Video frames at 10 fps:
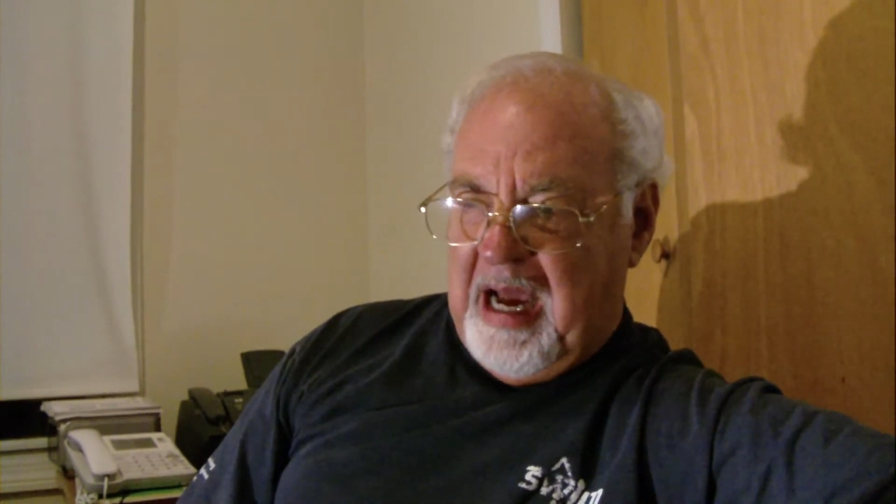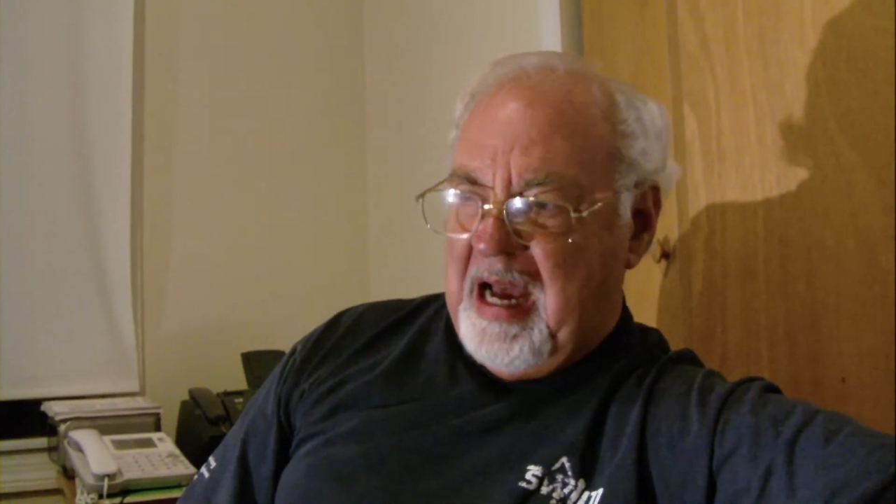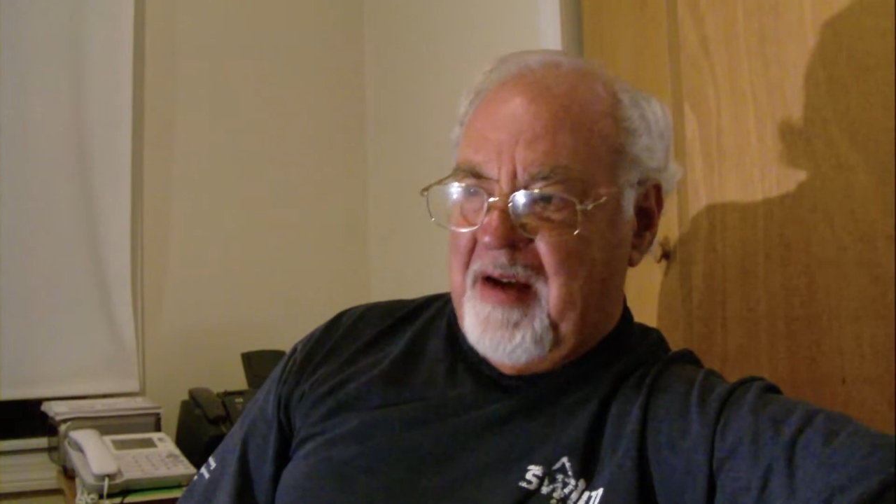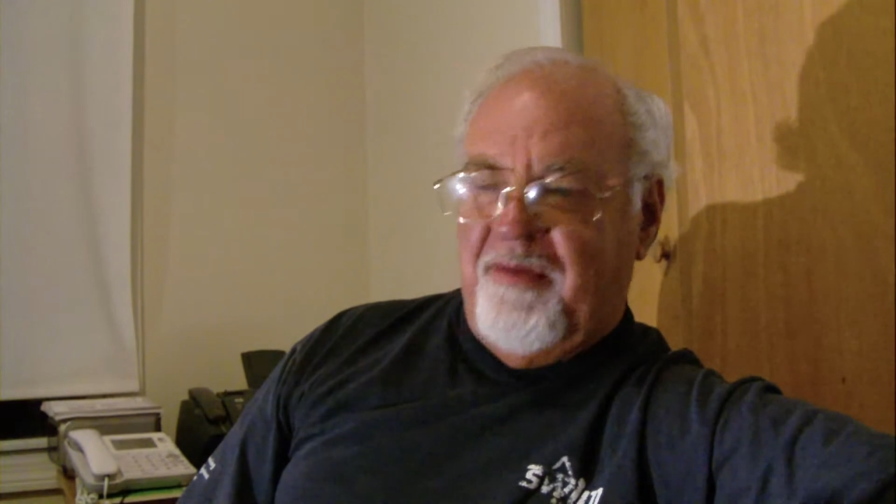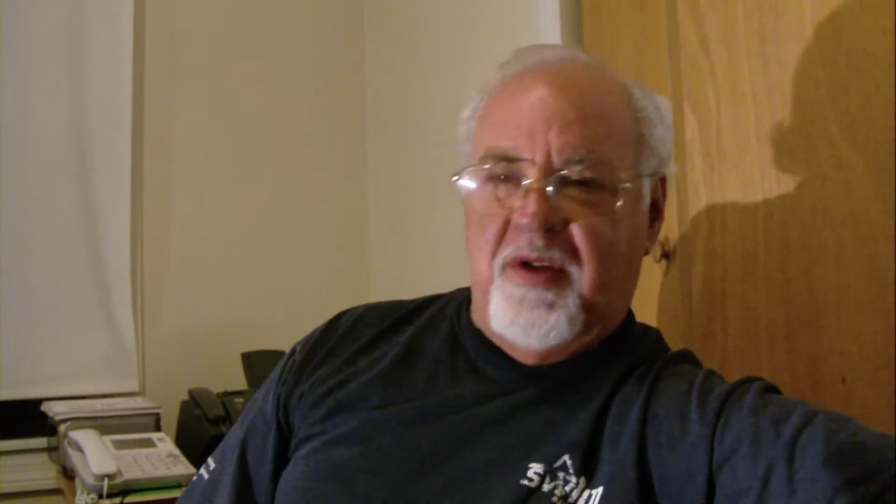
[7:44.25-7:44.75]

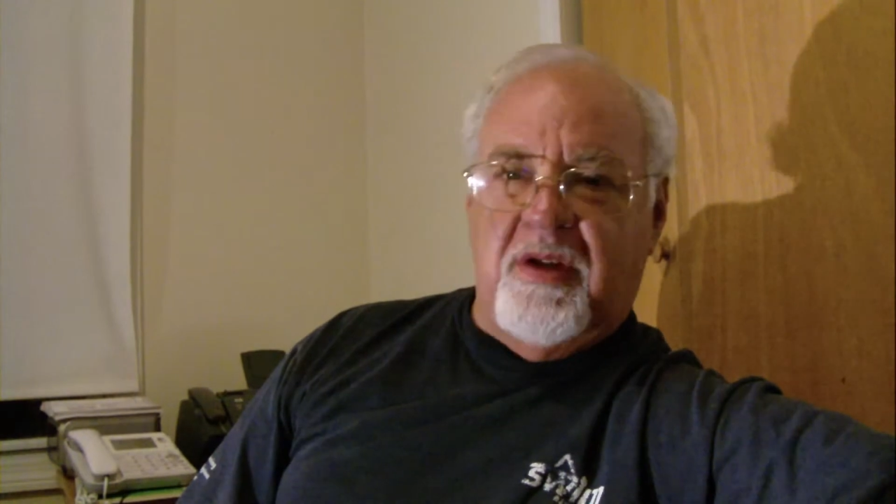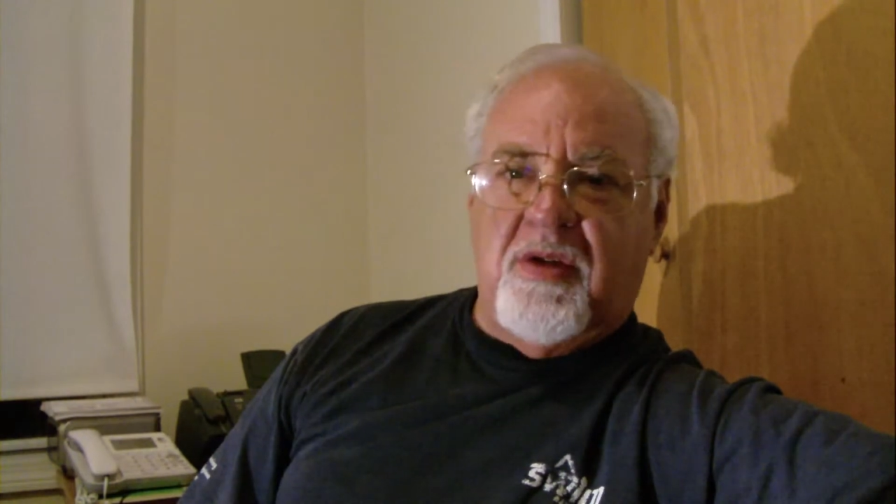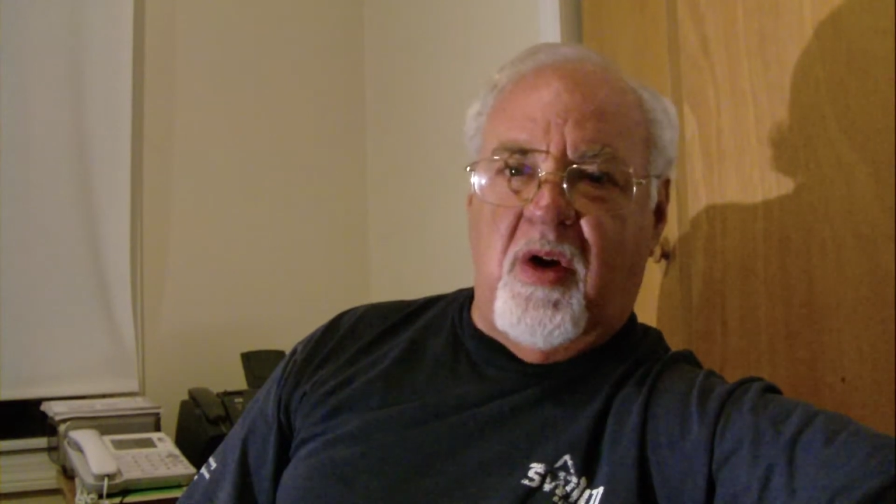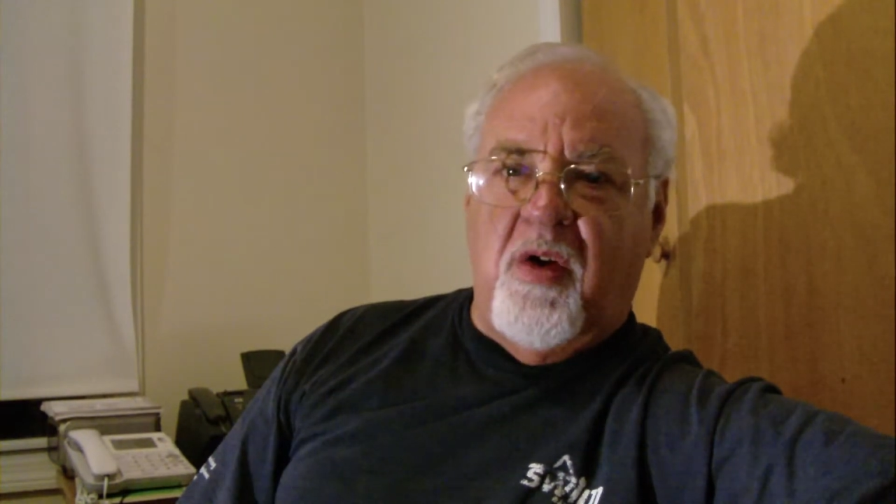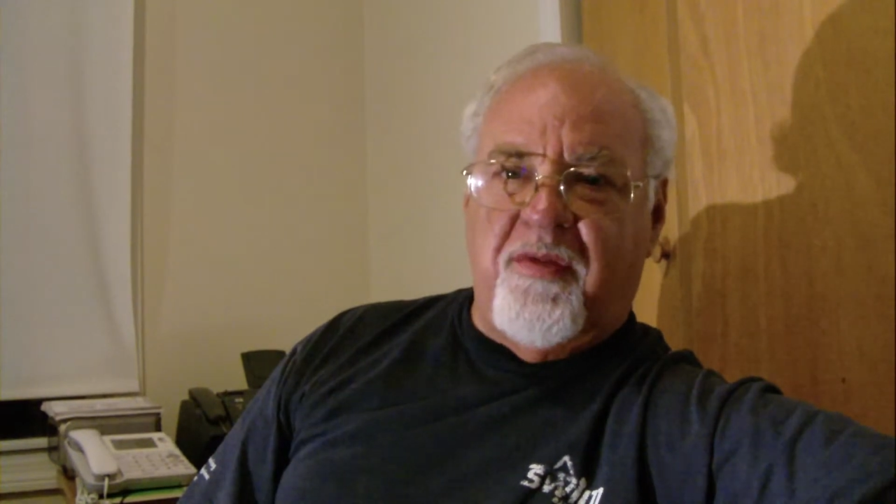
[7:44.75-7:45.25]

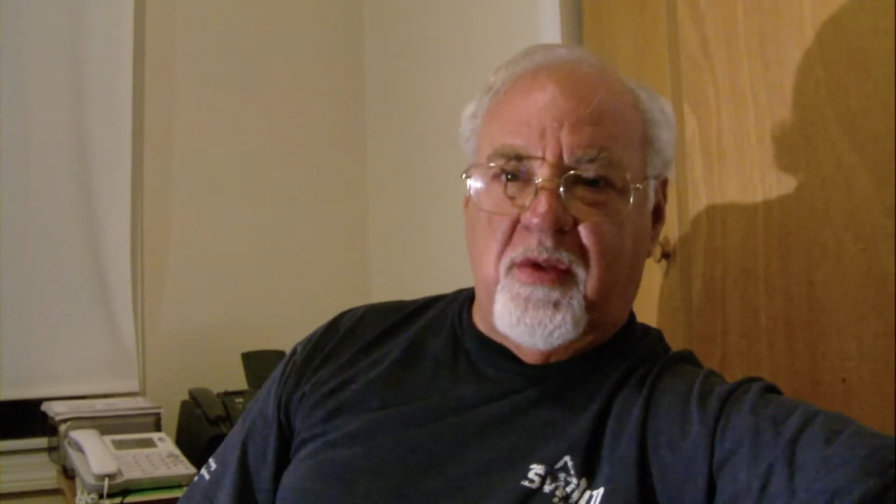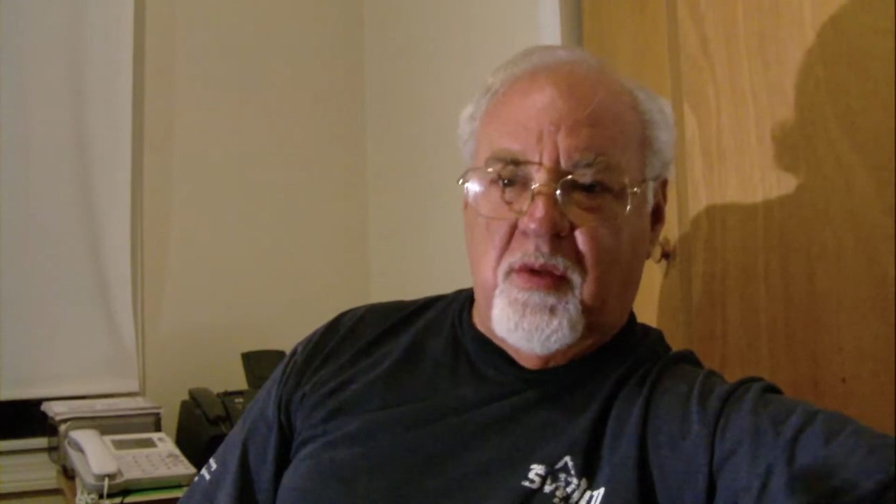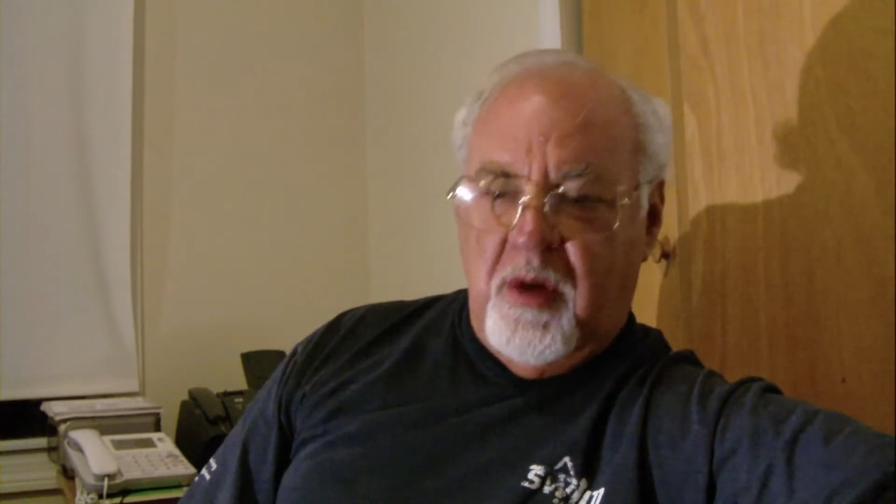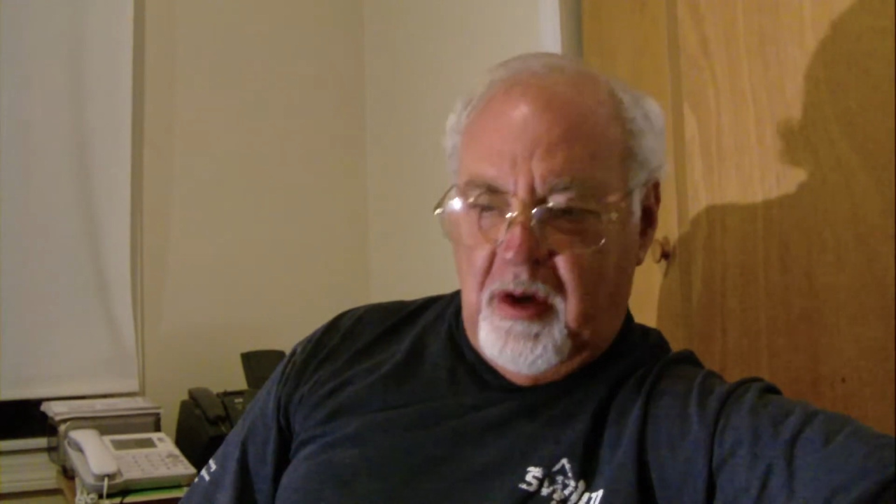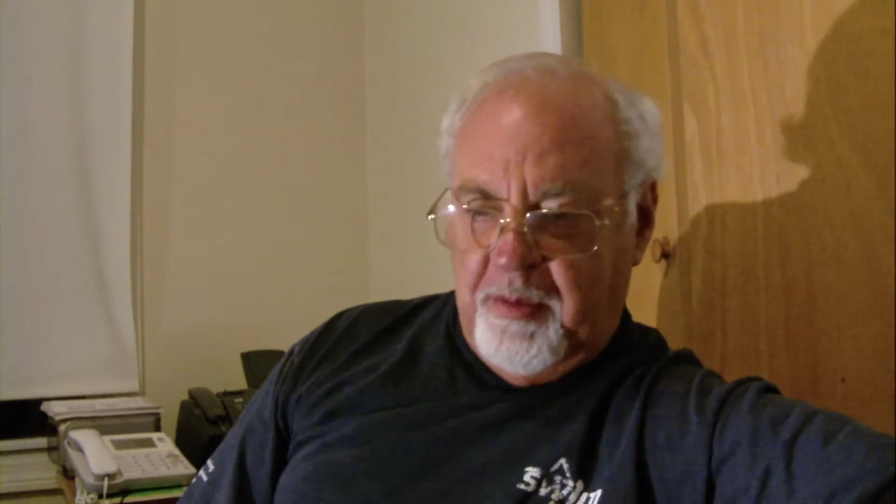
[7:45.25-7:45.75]
obvious,
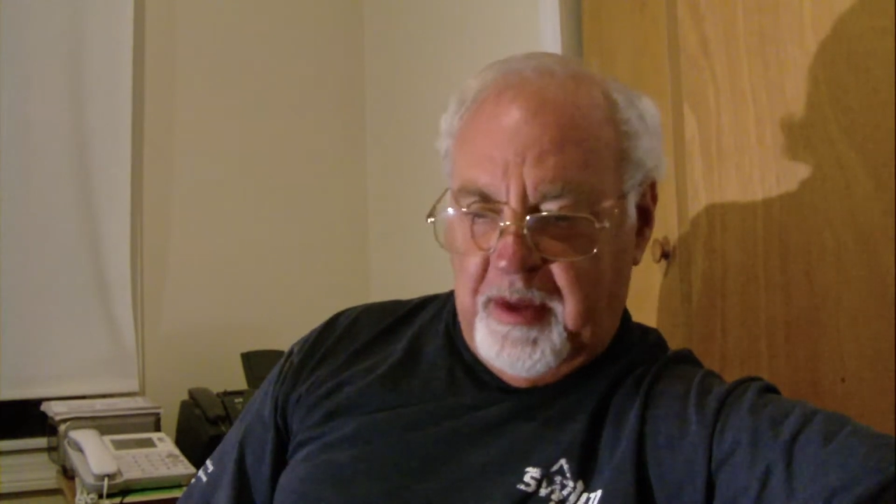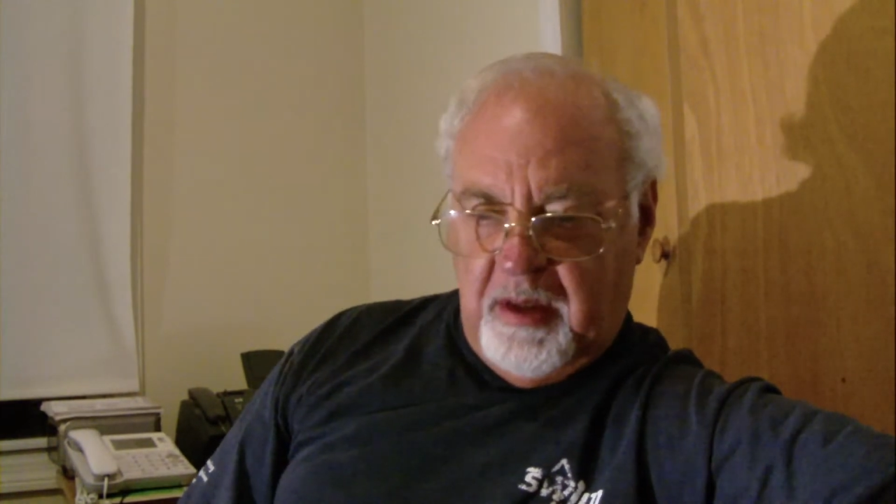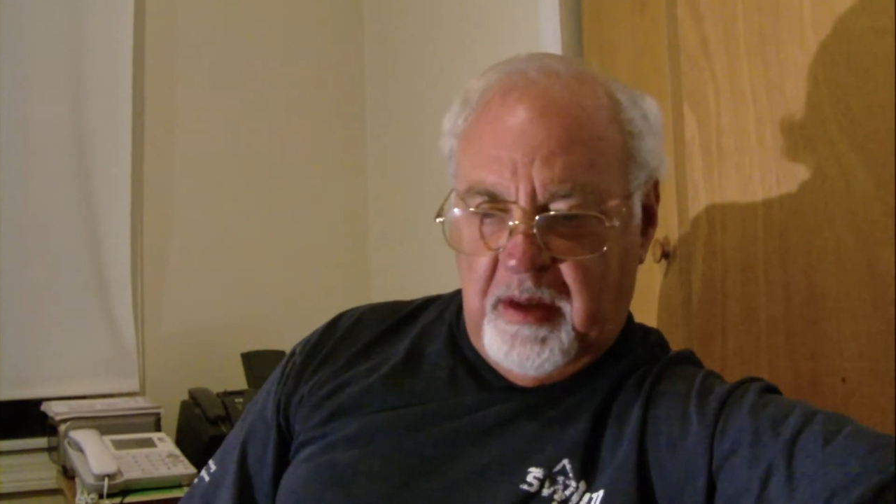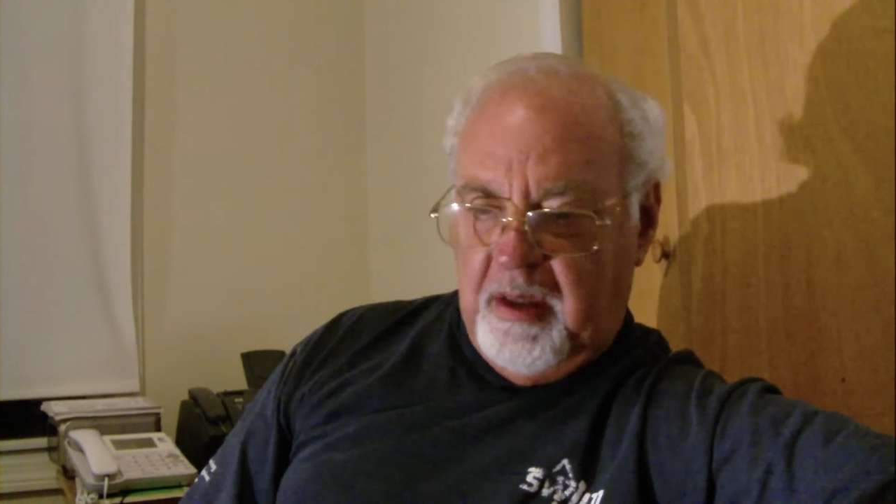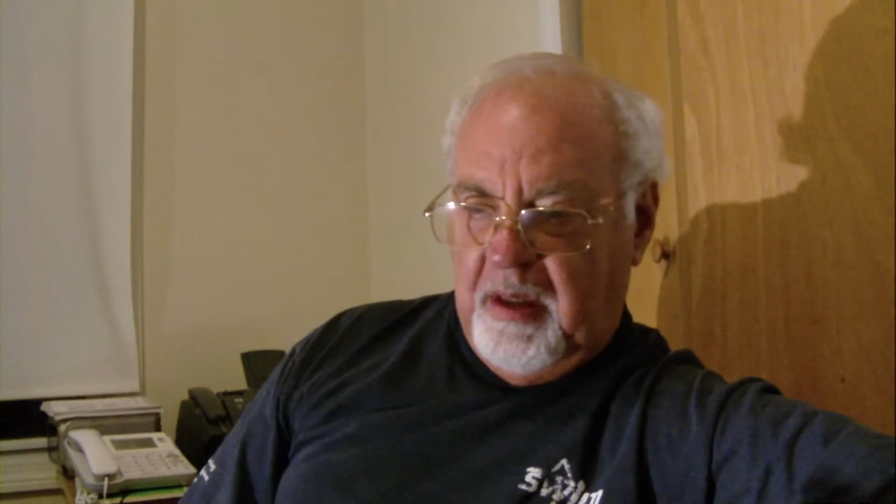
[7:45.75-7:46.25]
overwhelming